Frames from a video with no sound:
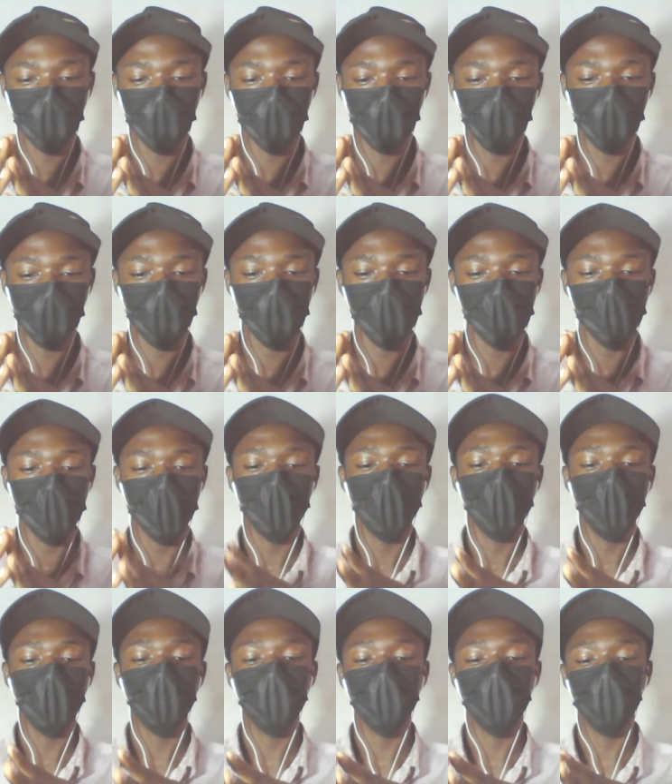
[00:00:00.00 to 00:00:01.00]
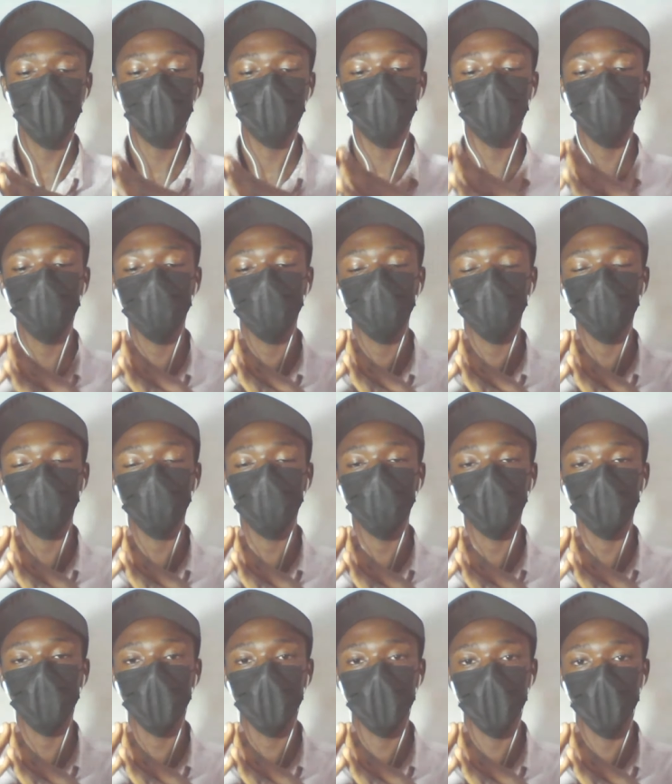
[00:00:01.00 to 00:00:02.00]
a year. IGP
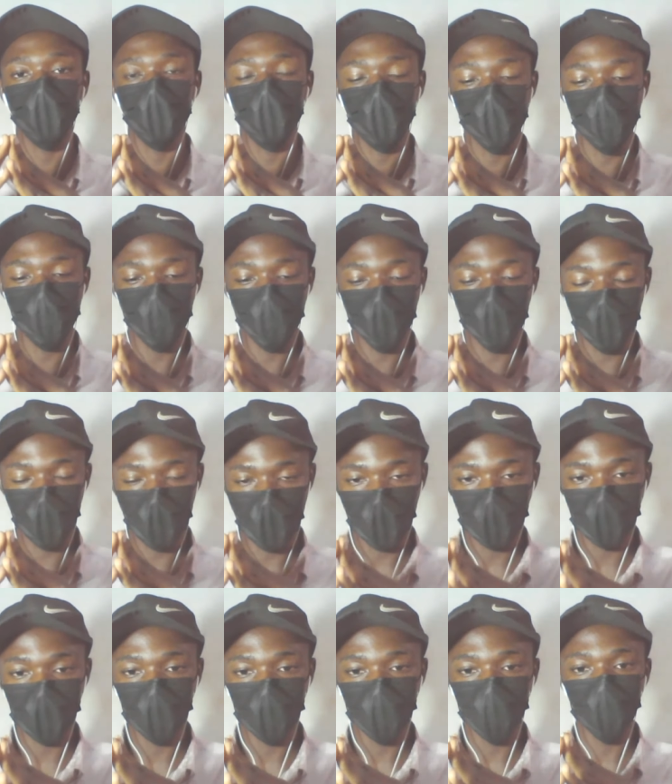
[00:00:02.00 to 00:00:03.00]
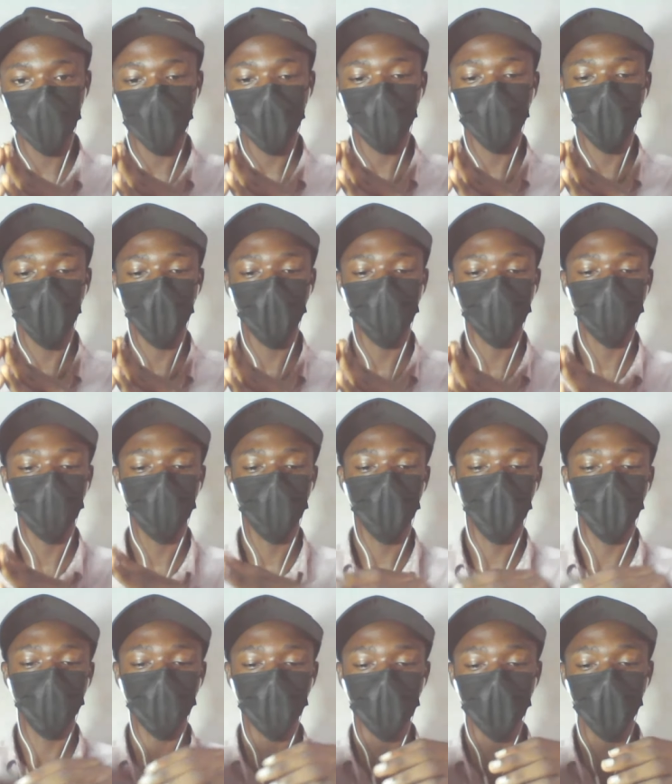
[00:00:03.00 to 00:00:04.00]
Dampare say,